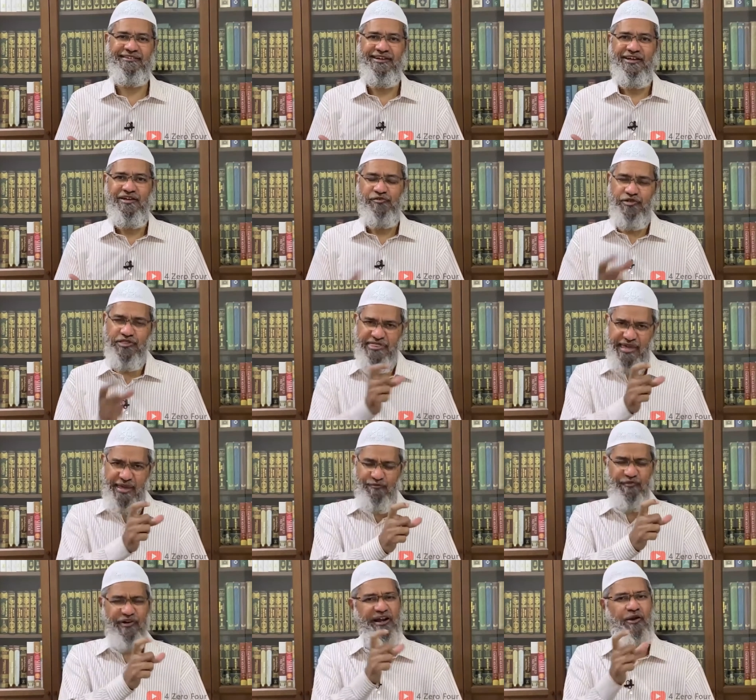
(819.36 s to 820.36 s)
The same
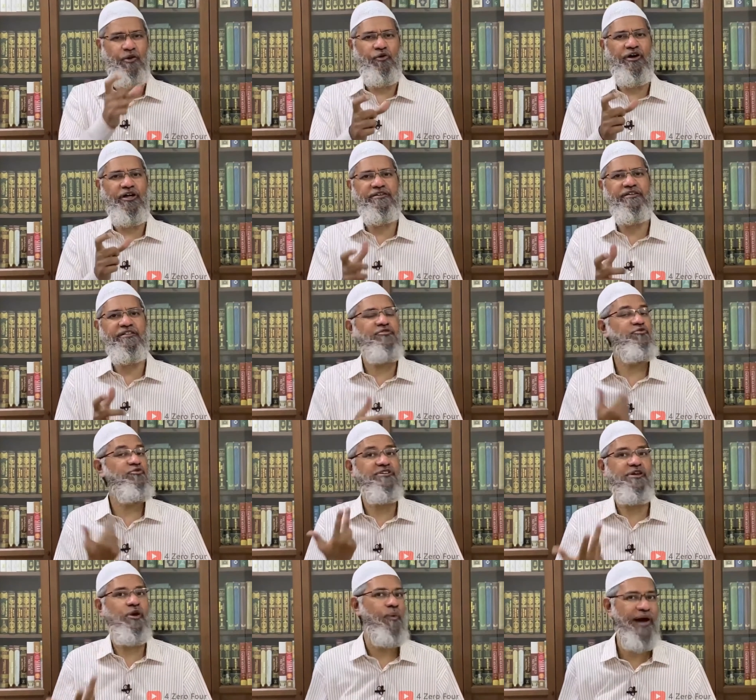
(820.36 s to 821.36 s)
word locust is used
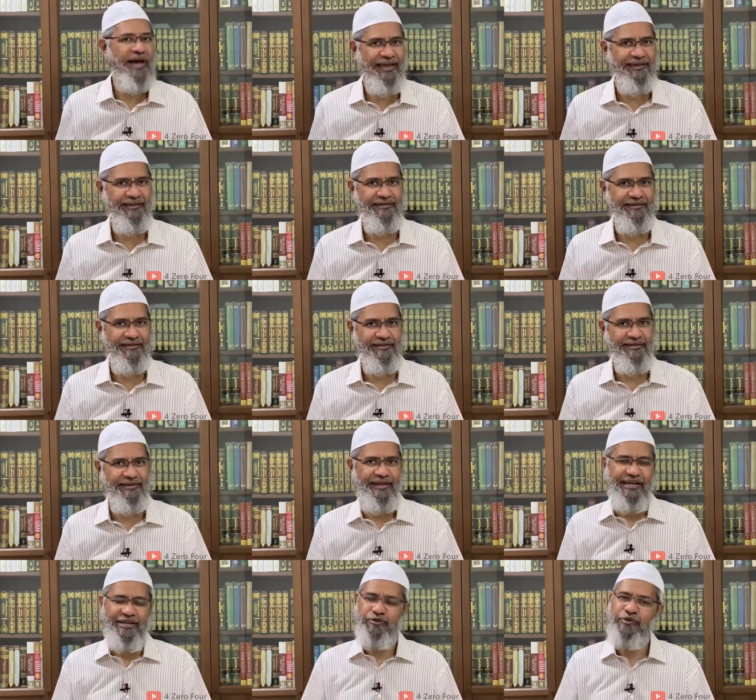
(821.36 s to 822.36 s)
here. Why?
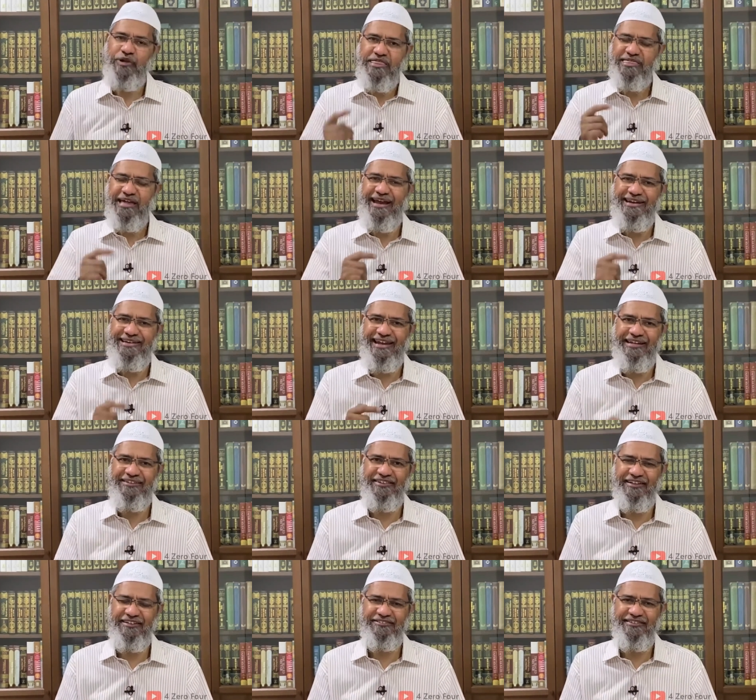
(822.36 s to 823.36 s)
Today, science tells
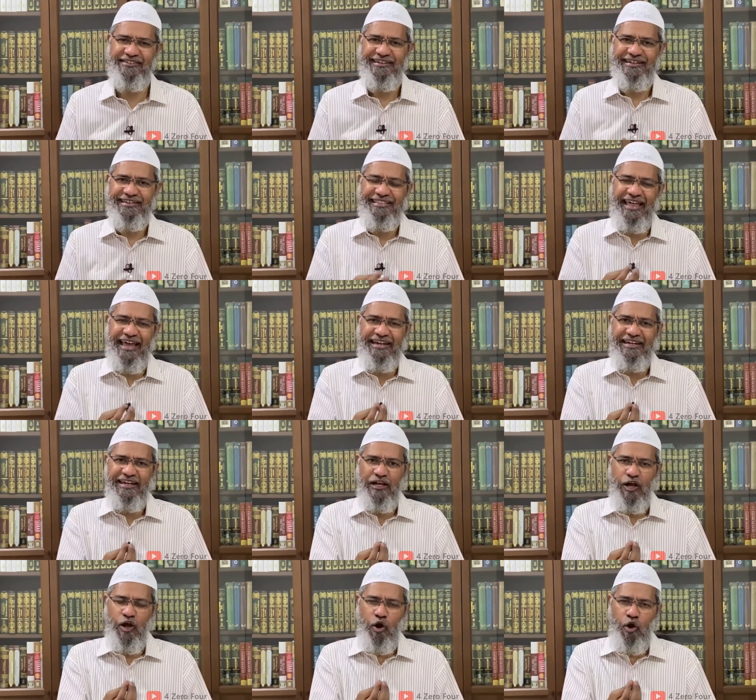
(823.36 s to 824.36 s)
us that
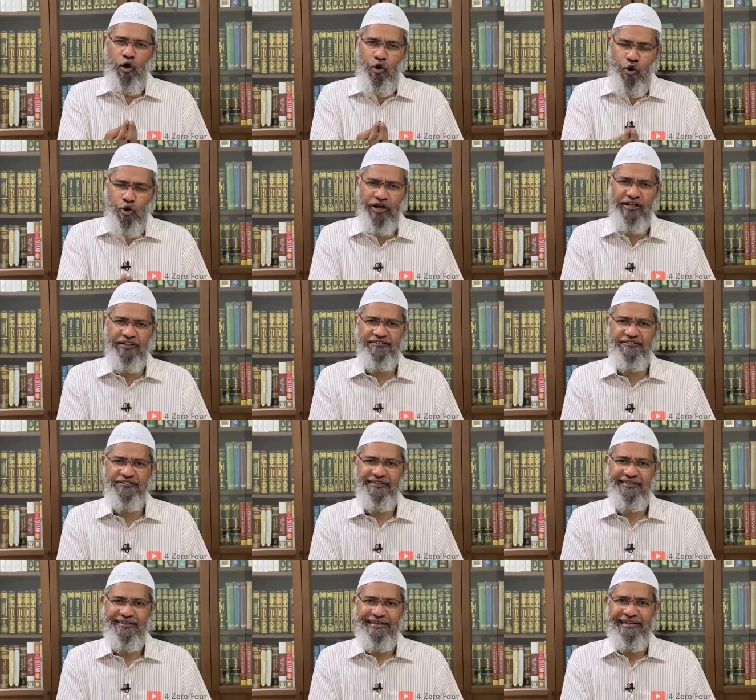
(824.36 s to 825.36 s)
locusts,
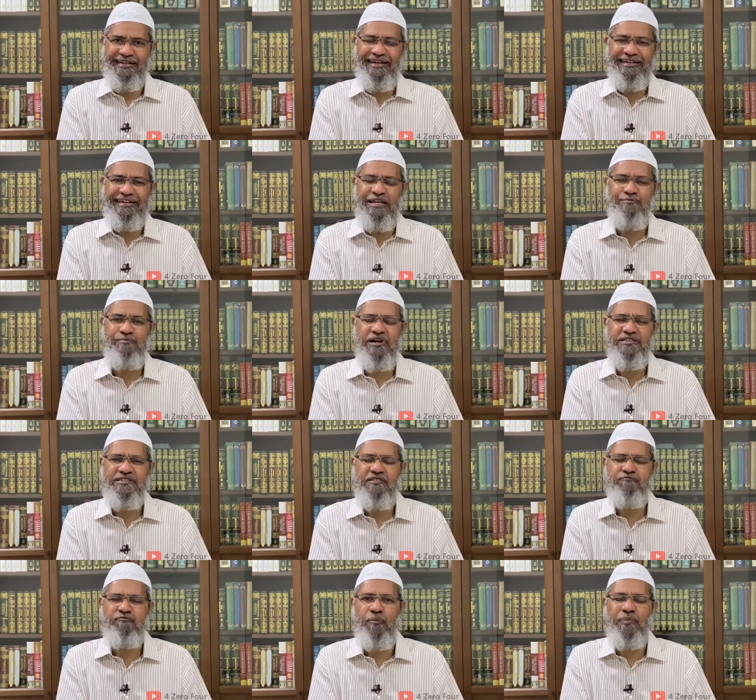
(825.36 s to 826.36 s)
it emerges
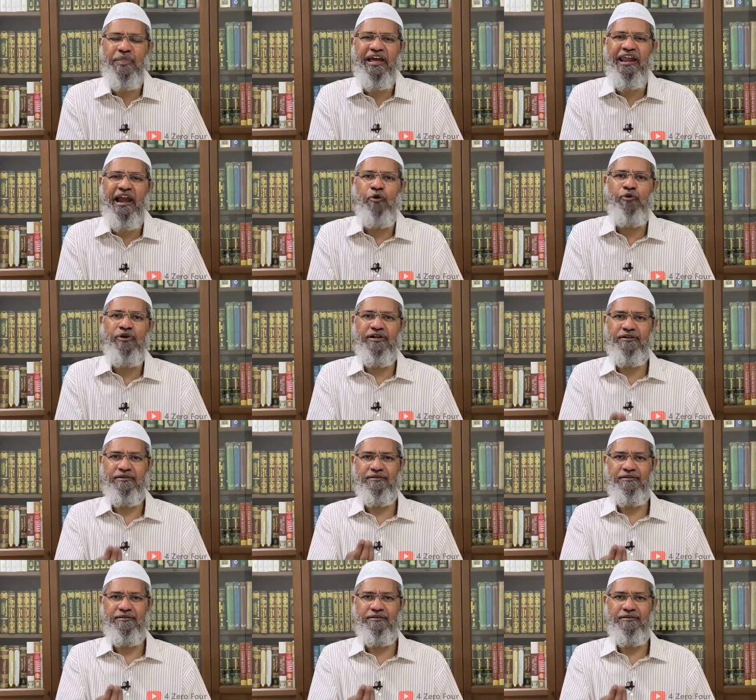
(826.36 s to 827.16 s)
from the ground.